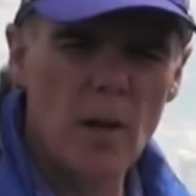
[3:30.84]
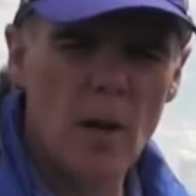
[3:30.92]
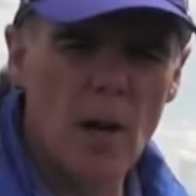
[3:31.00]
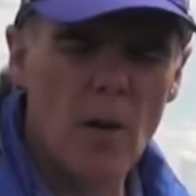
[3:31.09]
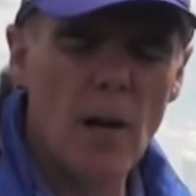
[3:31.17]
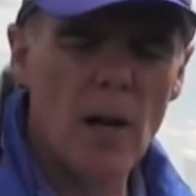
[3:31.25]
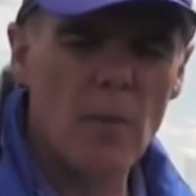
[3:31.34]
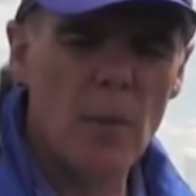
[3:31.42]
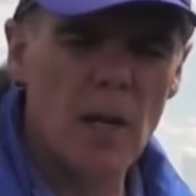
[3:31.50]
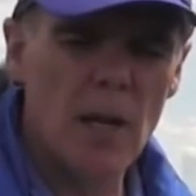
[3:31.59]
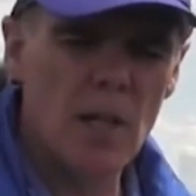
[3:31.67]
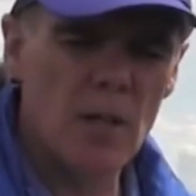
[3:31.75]
Our
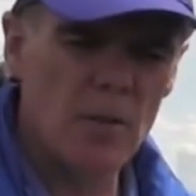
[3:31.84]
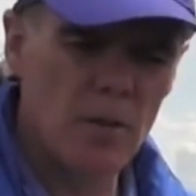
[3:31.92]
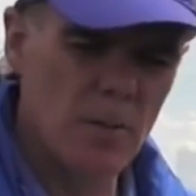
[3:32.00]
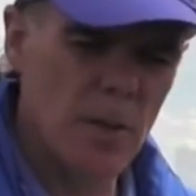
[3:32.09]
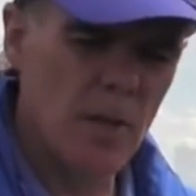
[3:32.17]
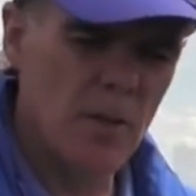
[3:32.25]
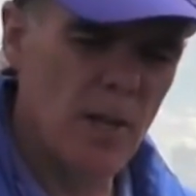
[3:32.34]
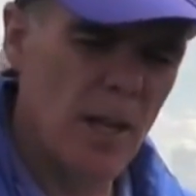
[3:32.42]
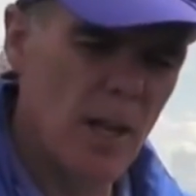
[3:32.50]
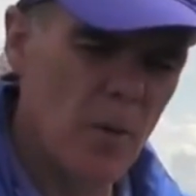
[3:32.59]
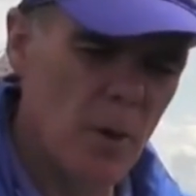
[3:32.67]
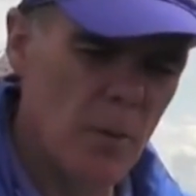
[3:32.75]
recommendation from this
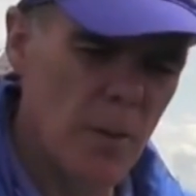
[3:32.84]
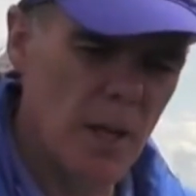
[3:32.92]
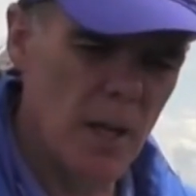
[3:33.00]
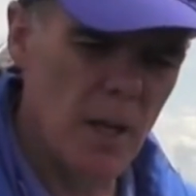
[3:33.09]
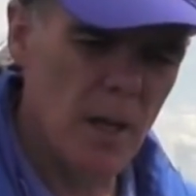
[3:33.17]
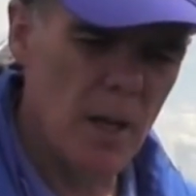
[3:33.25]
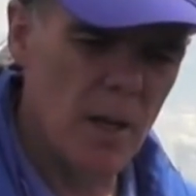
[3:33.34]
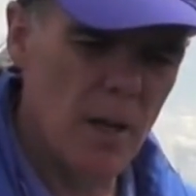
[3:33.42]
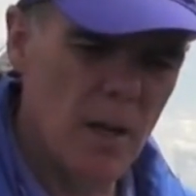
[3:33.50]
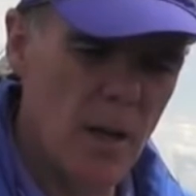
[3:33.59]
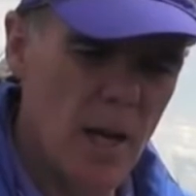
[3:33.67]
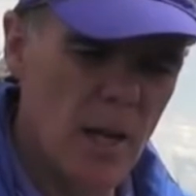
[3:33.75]
study would be
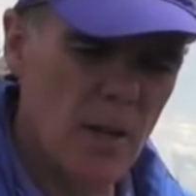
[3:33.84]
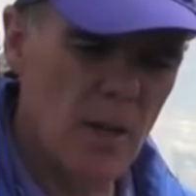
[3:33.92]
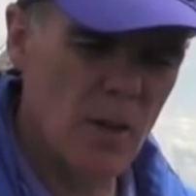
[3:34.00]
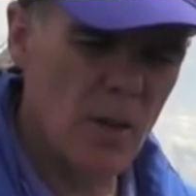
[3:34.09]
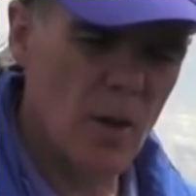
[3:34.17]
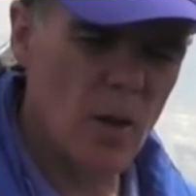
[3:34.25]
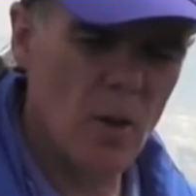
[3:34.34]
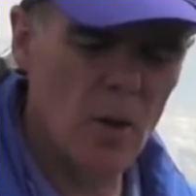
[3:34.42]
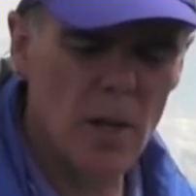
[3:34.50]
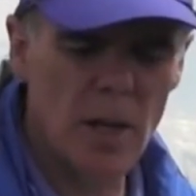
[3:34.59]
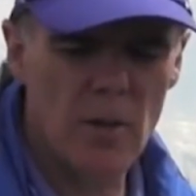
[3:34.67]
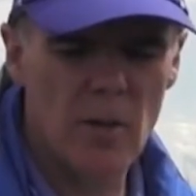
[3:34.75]
not to go
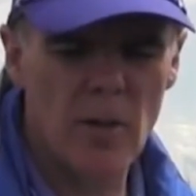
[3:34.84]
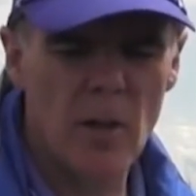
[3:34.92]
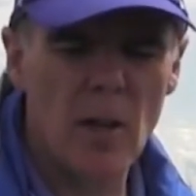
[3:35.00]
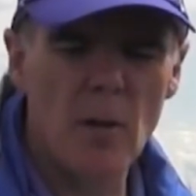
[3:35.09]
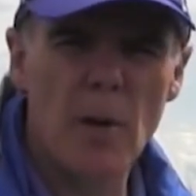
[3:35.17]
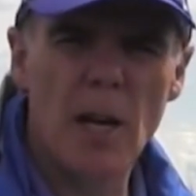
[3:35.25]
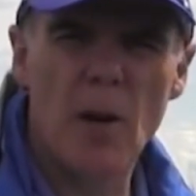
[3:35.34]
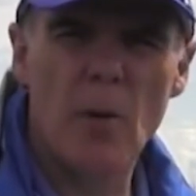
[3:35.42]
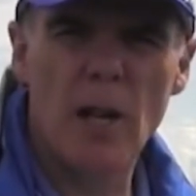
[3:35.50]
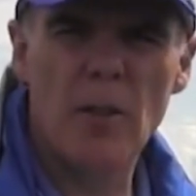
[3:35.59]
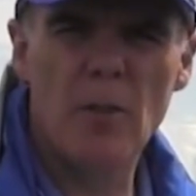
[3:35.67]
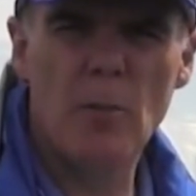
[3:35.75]
necessarily by a
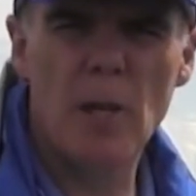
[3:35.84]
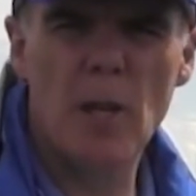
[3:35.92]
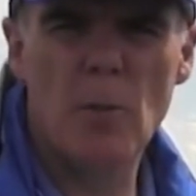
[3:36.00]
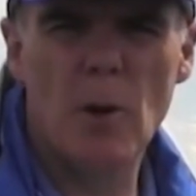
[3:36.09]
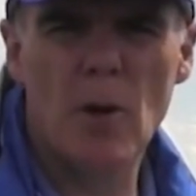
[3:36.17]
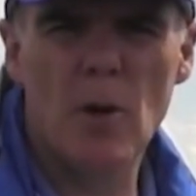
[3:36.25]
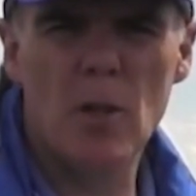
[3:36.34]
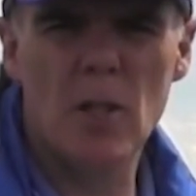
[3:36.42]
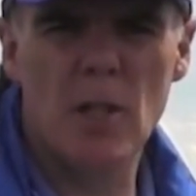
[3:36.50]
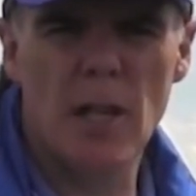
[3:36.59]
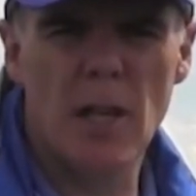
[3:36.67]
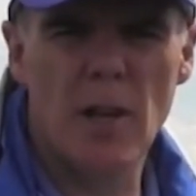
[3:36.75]
recipe
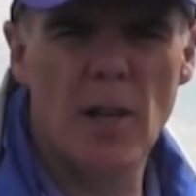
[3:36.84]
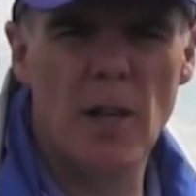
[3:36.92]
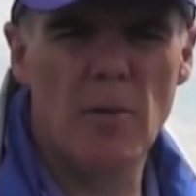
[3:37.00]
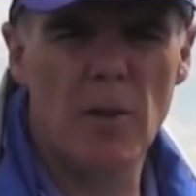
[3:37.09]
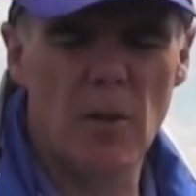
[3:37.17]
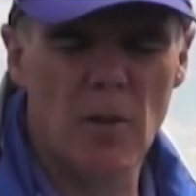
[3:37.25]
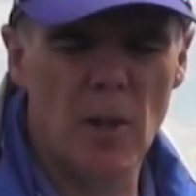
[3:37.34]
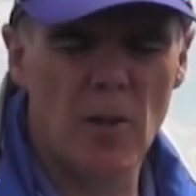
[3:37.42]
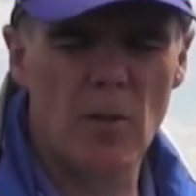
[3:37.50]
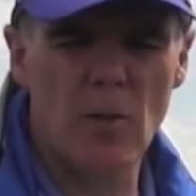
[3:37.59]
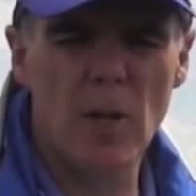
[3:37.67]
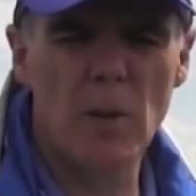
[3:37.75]
approach. If it's
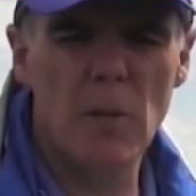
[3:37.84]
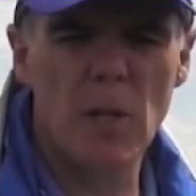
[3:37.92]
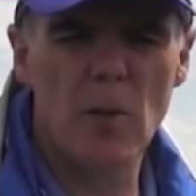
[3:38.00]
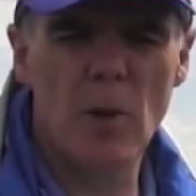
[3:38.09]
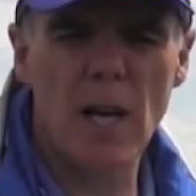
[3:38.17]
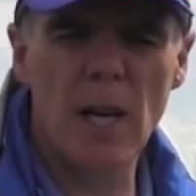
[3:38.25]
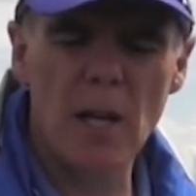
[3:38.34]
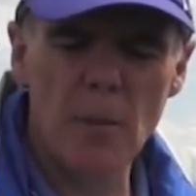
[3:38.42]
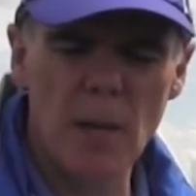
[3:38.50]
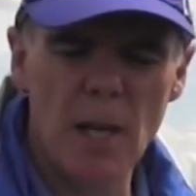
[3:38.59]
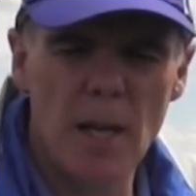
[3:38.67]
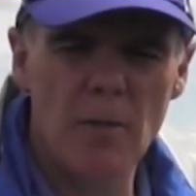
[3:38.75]
extremely dry, you
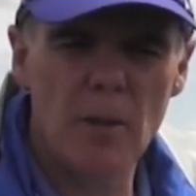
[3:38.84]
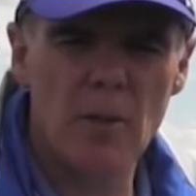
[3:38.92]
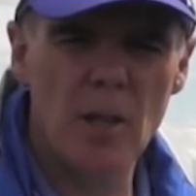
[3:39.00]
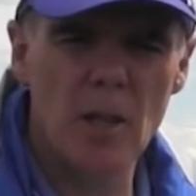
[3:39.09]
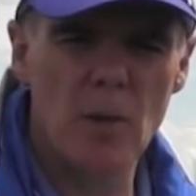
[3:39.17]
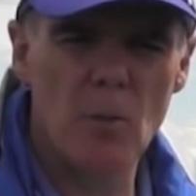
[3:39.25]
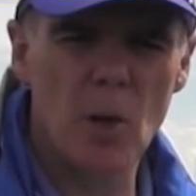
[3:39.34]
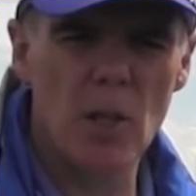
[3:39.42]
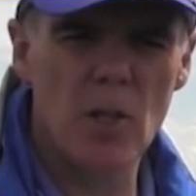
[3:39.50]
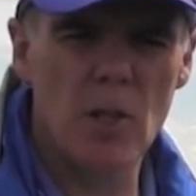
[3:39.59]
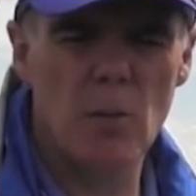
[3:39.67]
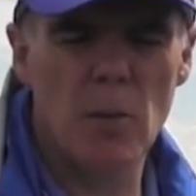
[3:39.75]
may have to seed to
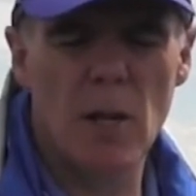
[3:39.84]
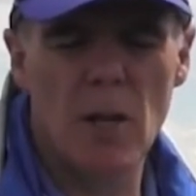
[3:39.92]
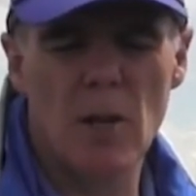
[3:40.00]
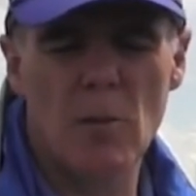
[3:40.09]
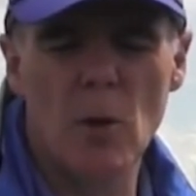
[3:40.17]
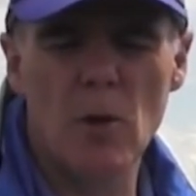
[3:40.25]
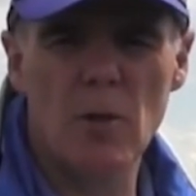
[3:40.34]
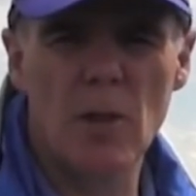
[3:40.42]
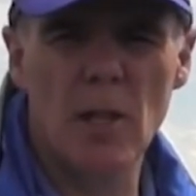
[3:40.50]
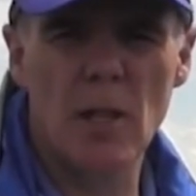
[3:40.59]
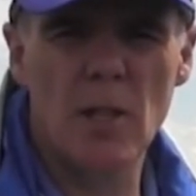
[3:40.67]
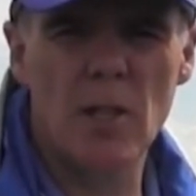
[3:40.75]
moisture, but under most
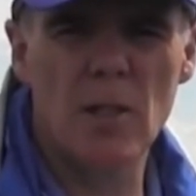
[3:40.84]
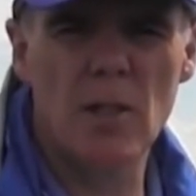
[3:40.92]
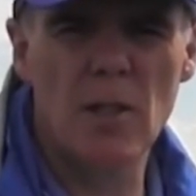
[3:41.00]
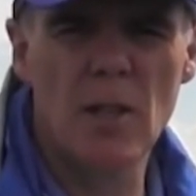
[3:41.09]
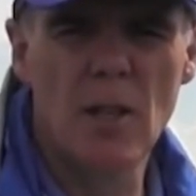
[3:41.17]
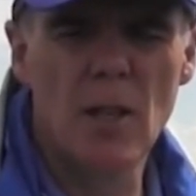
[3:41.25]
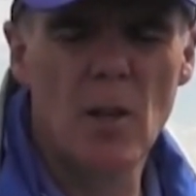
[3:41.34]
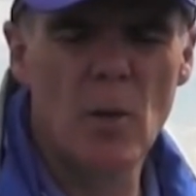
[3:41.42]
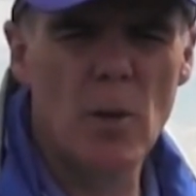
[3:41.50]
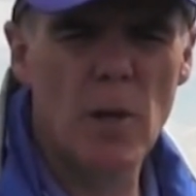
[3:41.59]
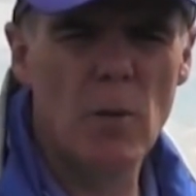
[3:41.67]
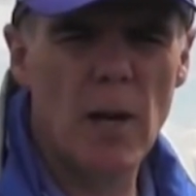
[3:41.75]
conditions,
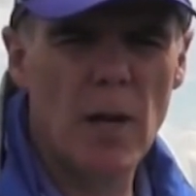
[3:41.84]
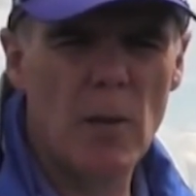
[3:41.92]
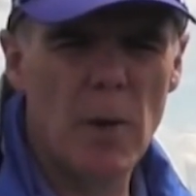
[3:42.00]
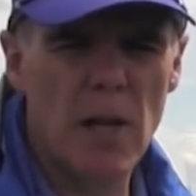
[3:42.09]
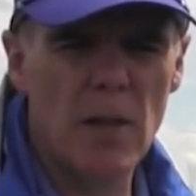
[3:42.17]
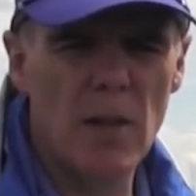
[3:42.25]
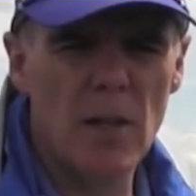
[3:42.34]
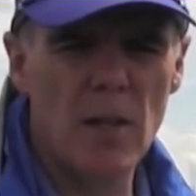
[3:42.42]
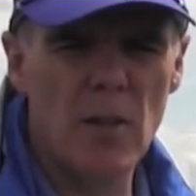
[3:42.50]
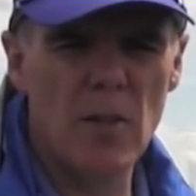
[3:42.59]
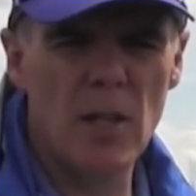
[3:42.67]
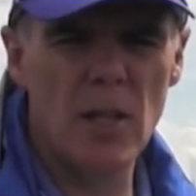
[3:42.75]
we'd recommend that
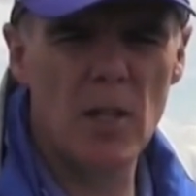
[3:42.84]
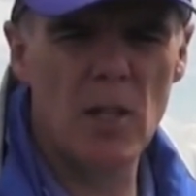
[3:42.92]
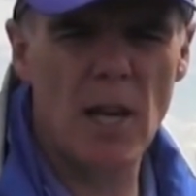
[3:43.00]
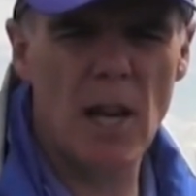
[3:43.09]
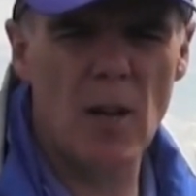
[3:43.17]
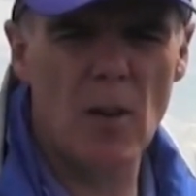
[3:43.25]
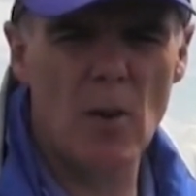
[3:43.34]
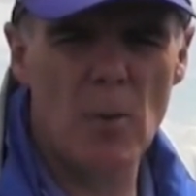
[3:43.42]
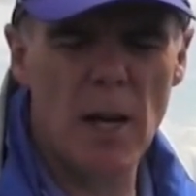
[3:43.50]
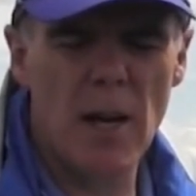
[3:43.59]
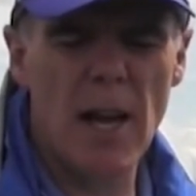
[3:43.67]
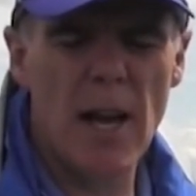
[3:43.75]
you seed shallow,
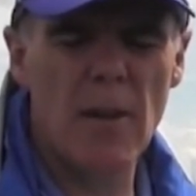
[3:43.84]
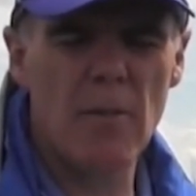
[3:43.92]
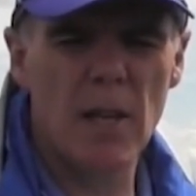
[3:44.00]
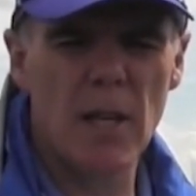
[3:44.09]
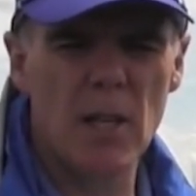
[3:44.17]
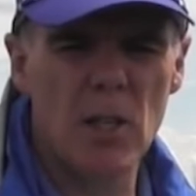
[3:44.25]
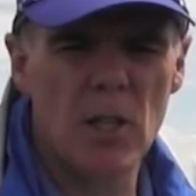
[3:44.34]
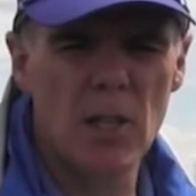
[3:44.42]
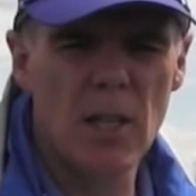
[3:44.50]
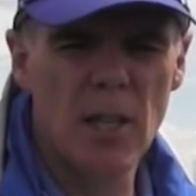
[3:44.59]
about ½ inch,